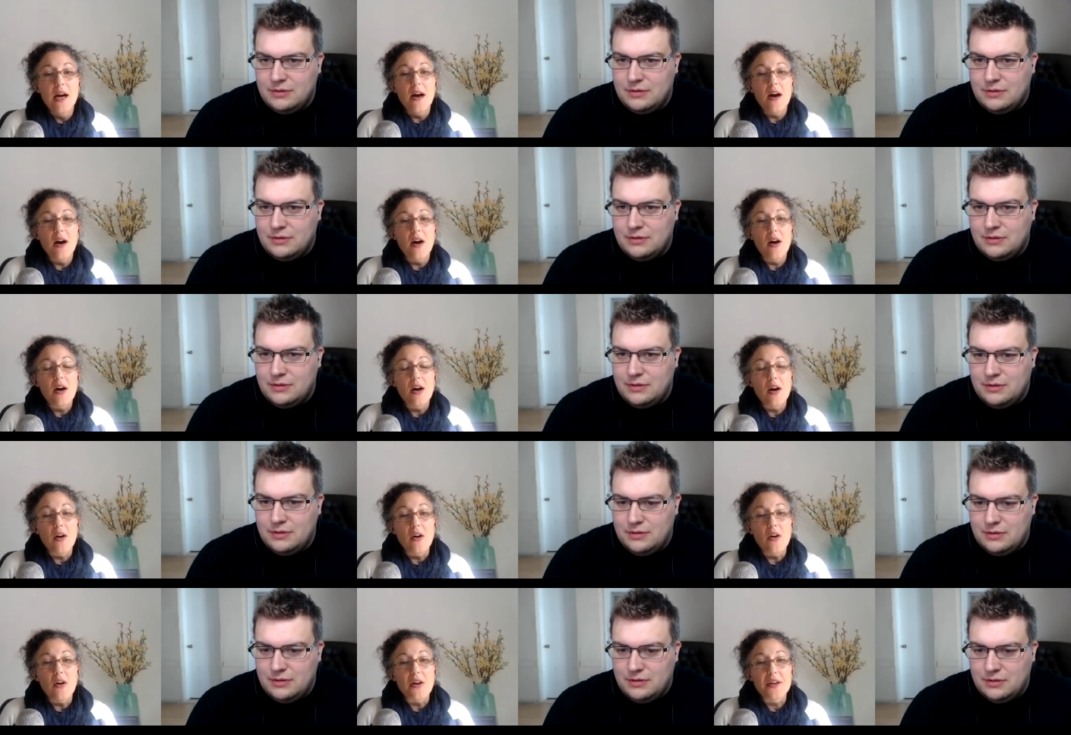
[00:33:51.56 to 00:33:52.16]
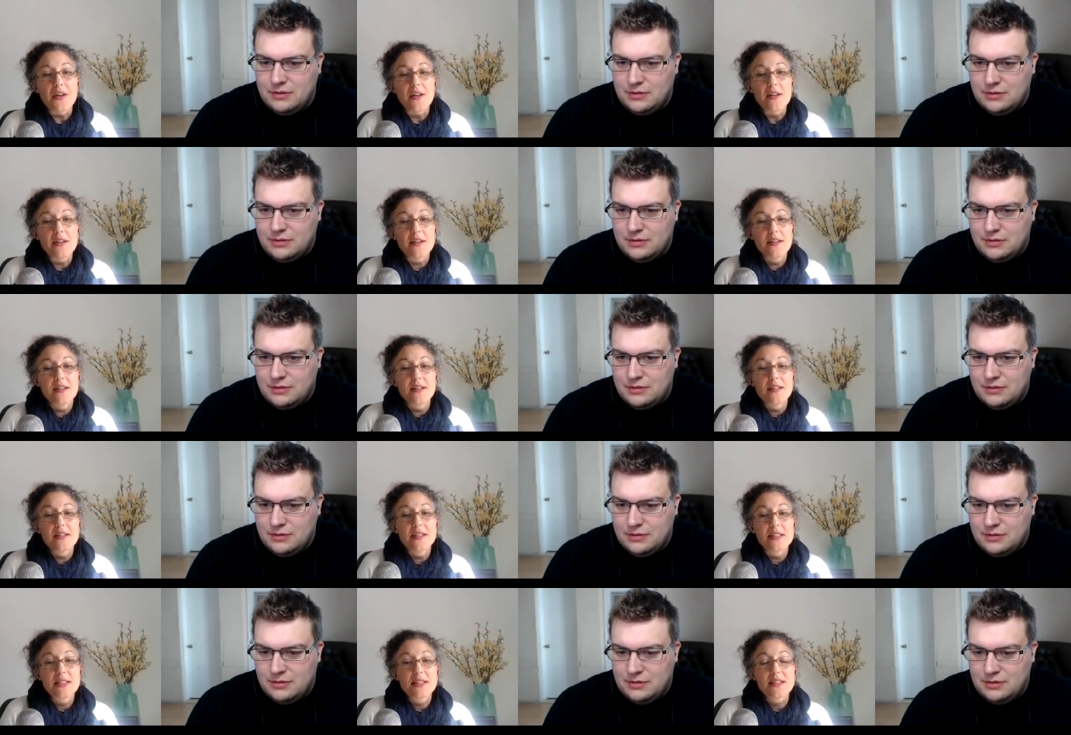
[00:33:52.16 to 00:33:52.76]
Speaker 1: on
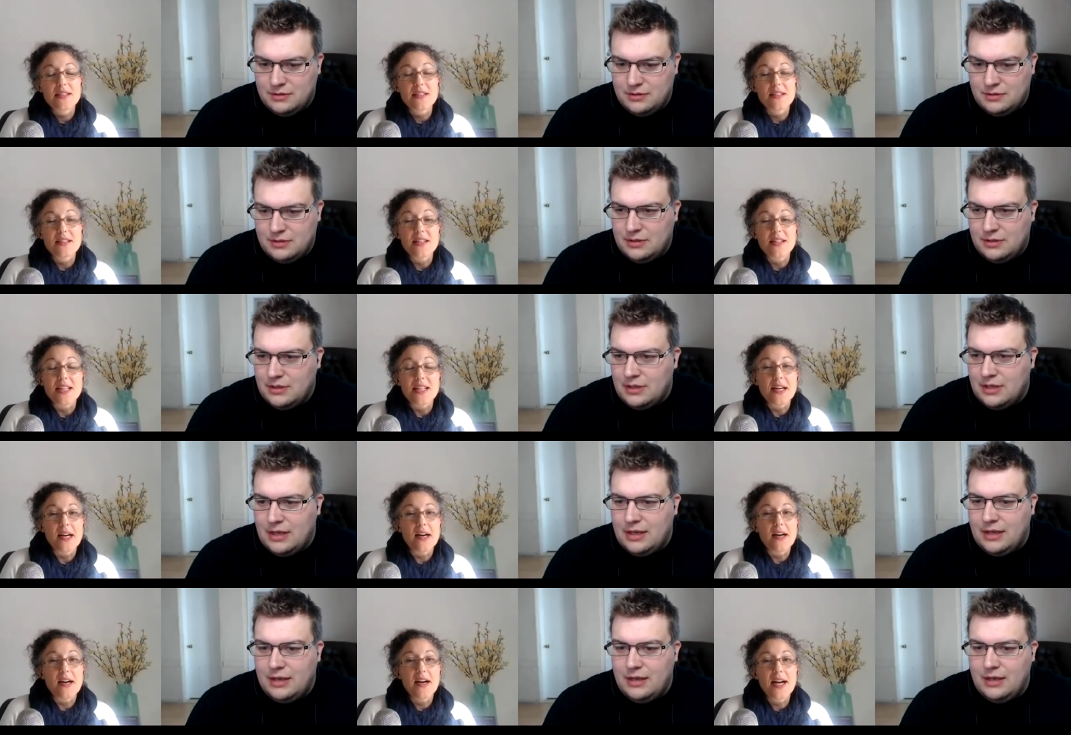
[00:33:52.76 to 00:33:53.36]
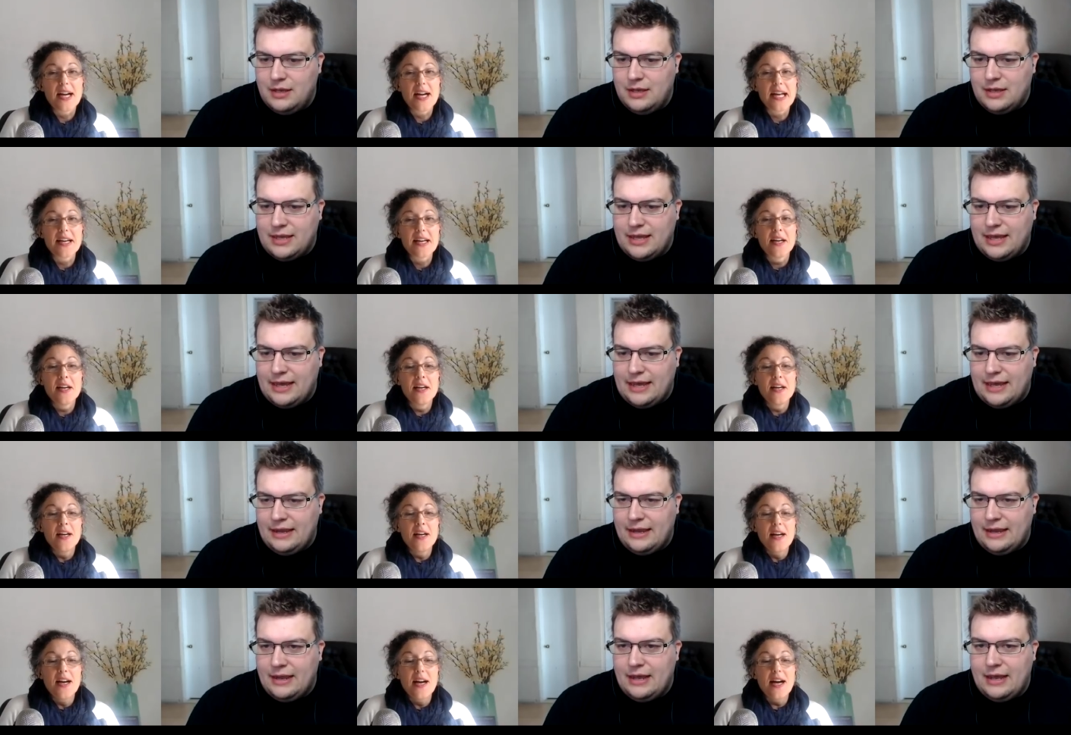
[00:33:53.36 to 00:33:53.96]
the eye.
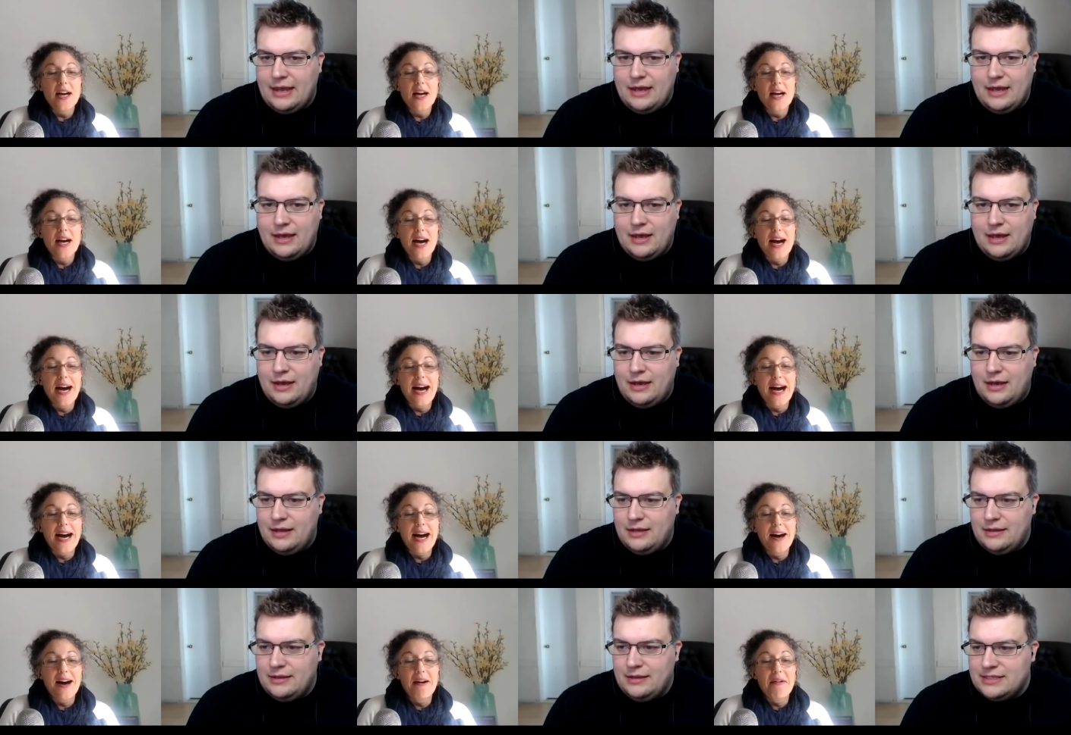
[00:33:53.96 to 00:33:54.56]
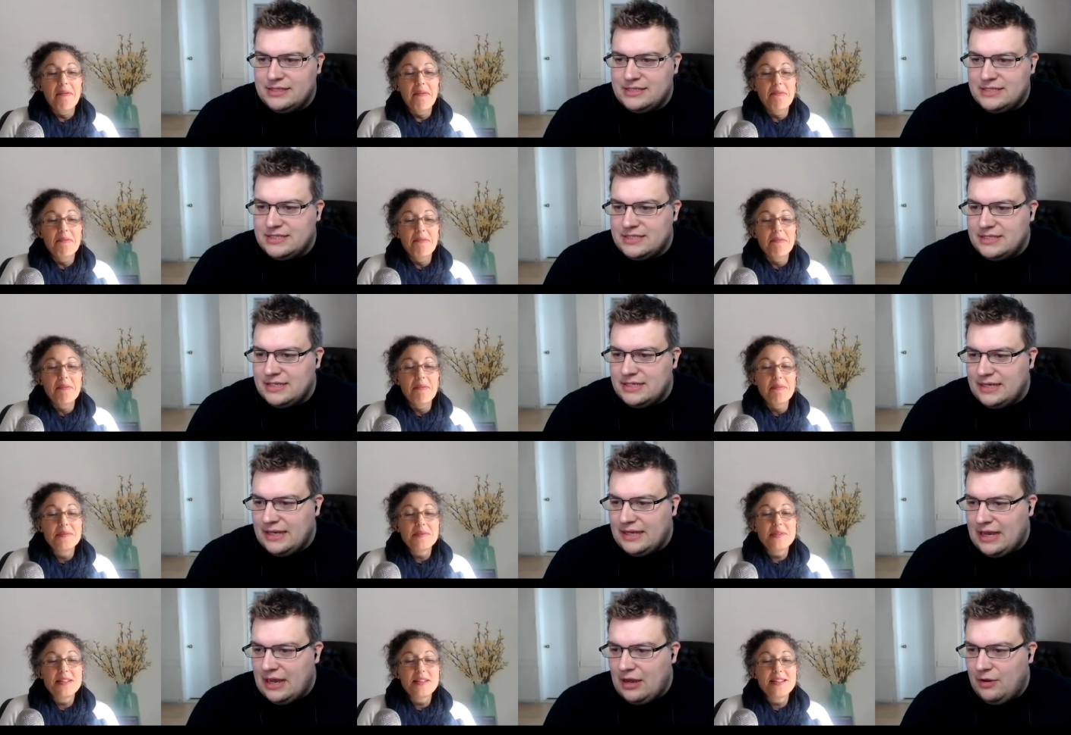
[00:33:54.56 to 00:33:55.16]
Okay. Uh, um, uh,
Speaker 2: let's
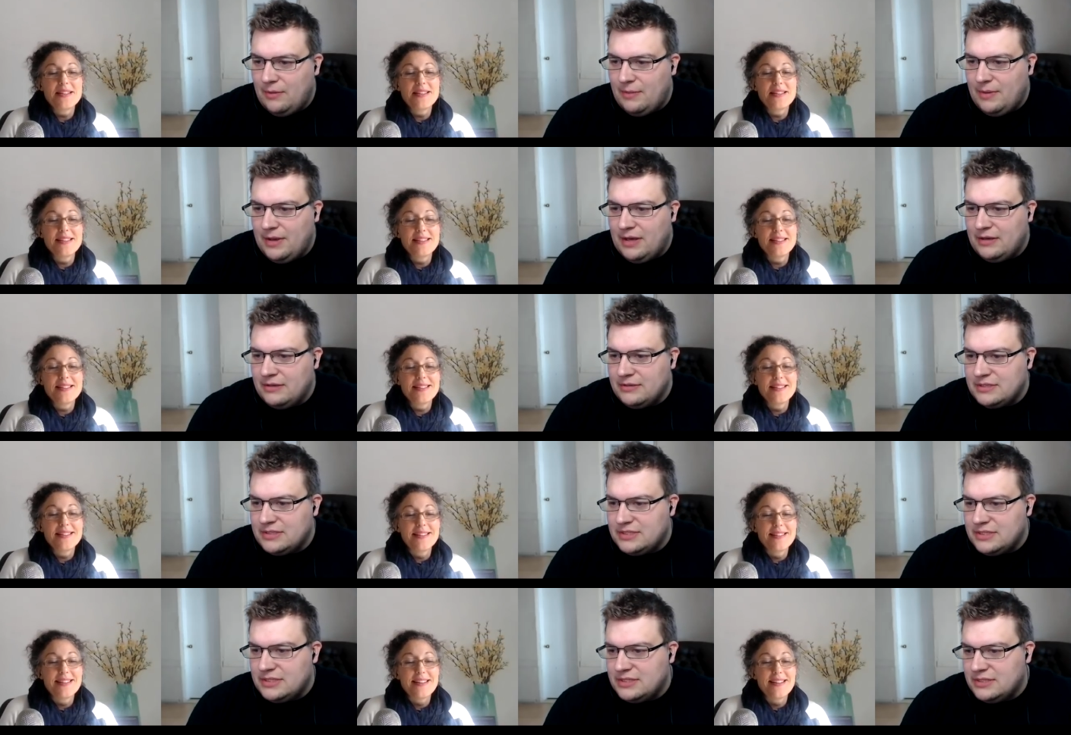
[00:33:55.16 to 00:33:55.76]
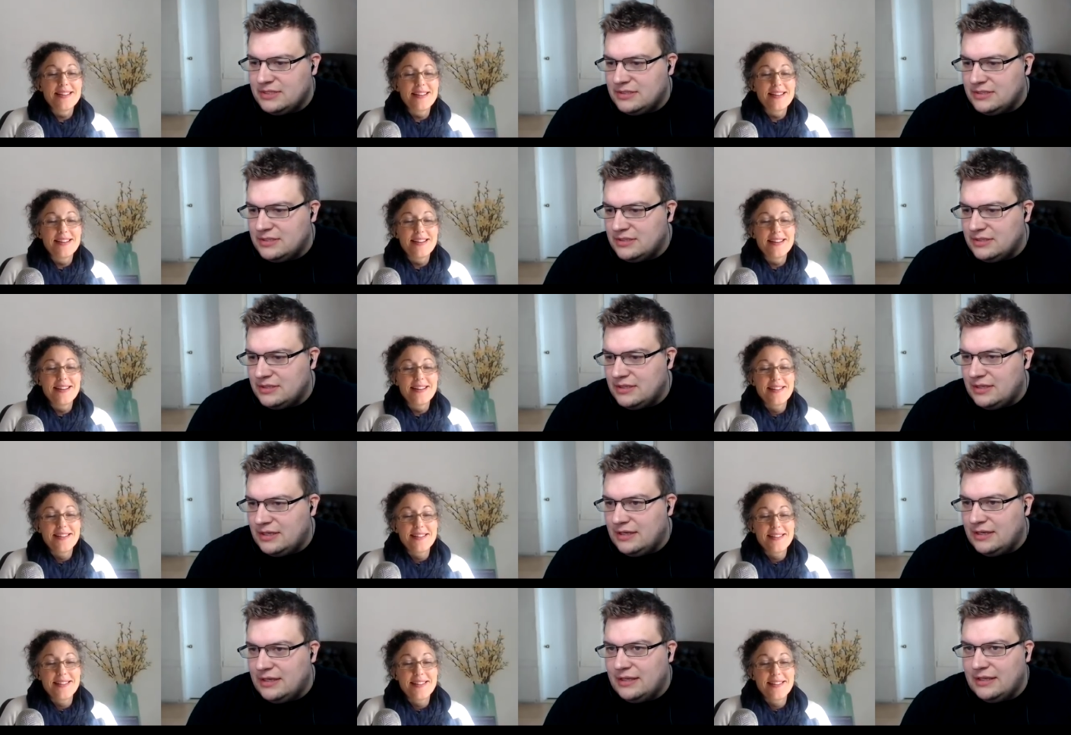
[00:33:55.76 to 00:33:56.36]
see. How about
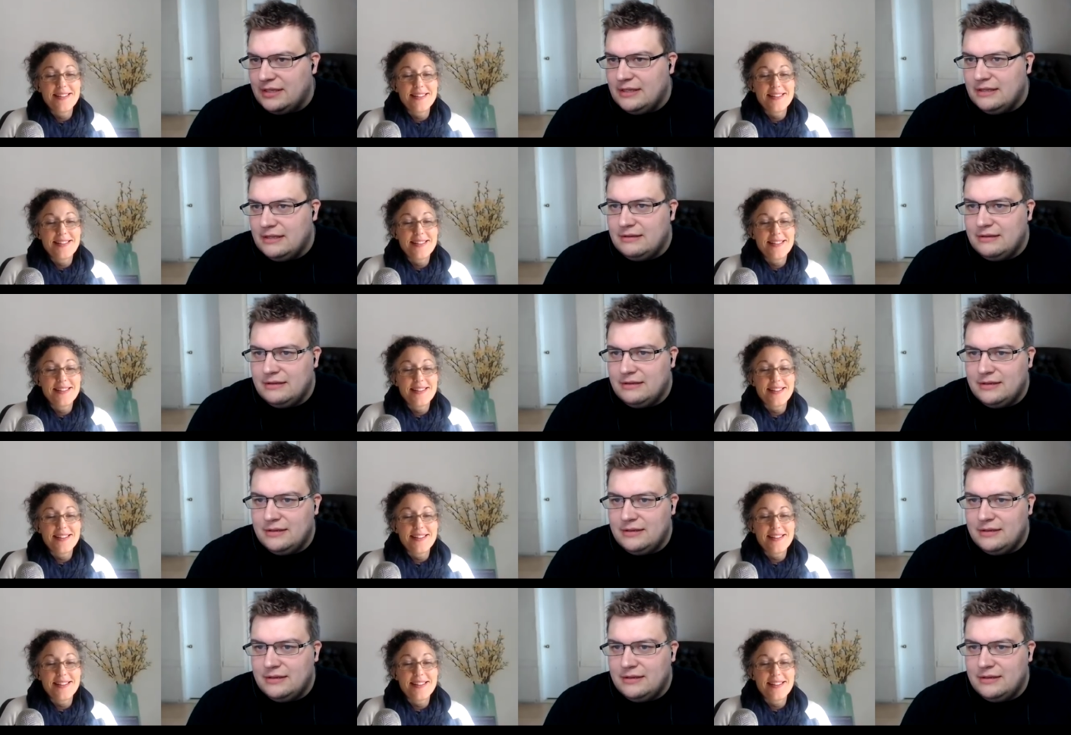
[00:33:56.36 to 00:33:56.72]
uh,